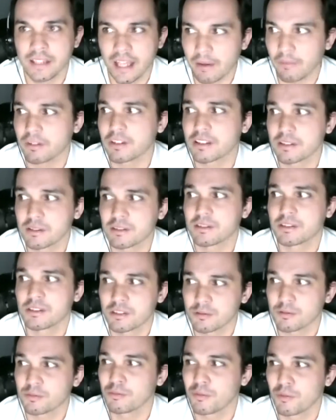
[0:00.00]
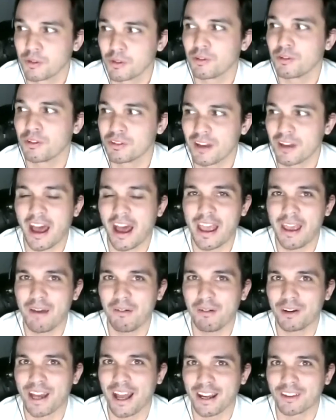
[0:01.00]
it
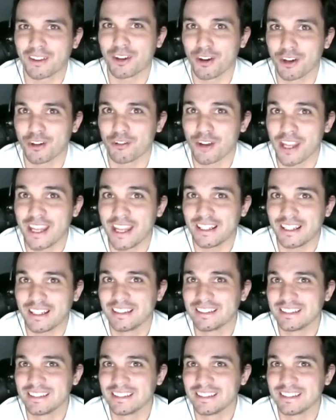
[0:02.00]
will kind of turn green.